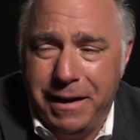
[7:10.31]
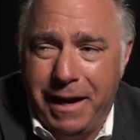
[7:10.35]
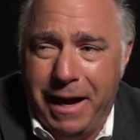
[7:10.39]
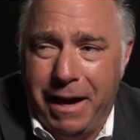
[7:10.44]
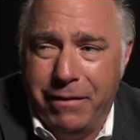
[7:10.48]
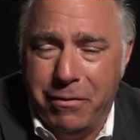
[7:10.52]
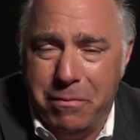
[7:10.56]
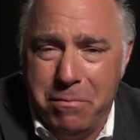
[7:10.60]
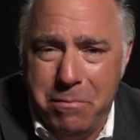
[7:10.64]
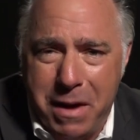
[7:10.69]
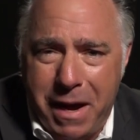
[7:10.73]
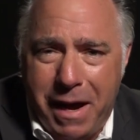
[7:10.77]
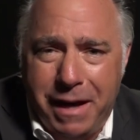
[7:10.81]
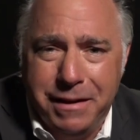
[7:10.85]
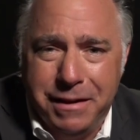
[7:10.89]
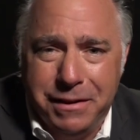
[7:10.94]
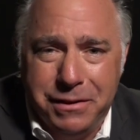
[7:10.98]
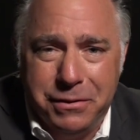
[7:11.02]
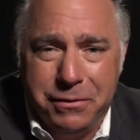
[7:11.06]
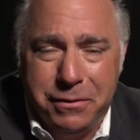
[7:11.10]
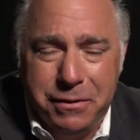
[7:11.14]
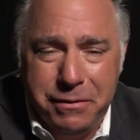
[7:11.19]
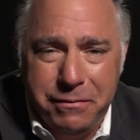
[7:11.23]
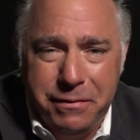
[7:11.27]
to have a
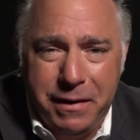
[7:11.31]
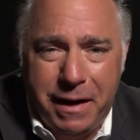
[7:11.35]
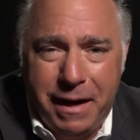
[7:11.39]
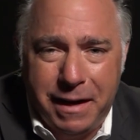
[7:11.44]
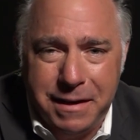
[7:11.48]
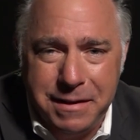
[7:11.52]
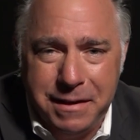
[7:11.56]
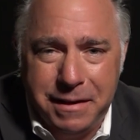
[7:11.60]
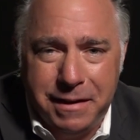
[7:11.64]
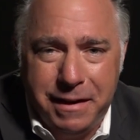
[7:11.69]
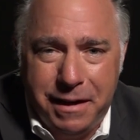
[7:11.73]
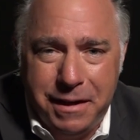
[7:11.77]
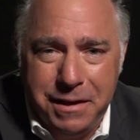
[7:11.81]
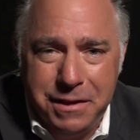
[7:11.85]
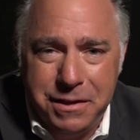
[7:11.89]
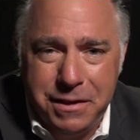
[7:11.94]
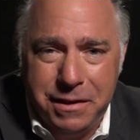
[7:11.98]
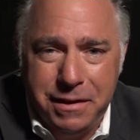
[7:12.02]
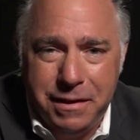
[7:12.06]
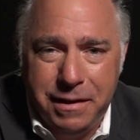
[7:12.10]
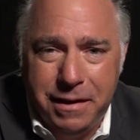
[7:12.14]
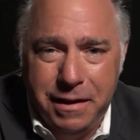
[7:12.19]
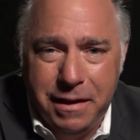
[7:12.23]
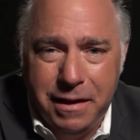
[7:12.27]
mandatory
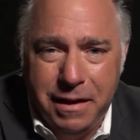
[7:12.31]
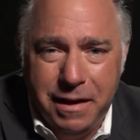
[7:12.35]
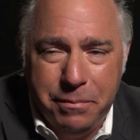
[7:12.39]
vaccination,